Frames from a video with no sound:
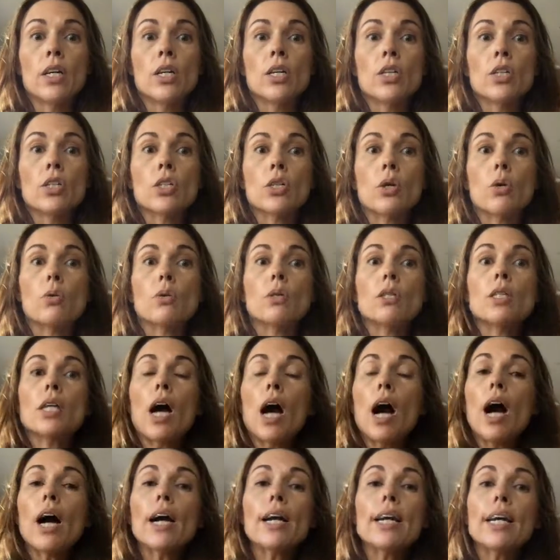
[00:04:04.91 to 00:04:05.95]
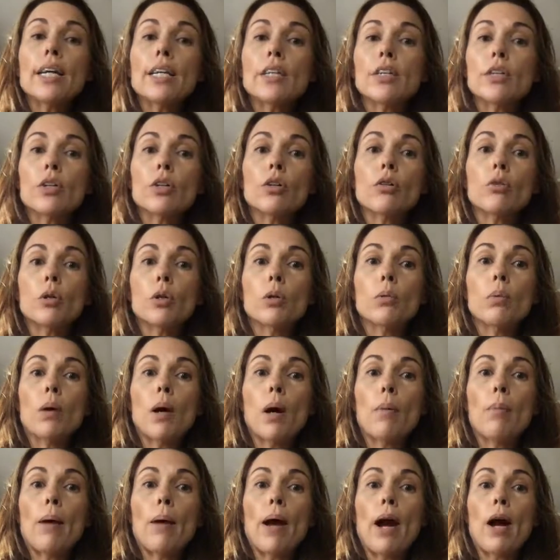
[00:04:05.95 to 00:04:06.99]
So talk in your group
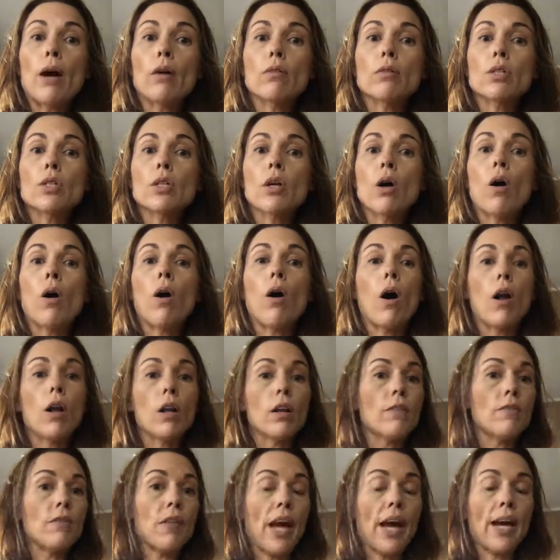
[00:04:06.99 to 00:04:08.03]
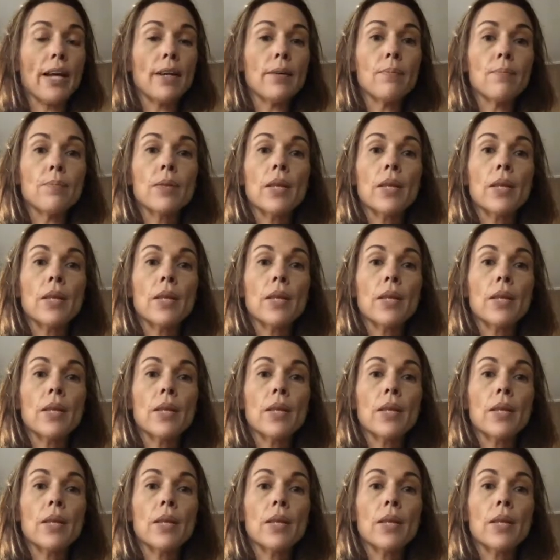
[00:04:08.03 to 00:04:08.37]
about all of that.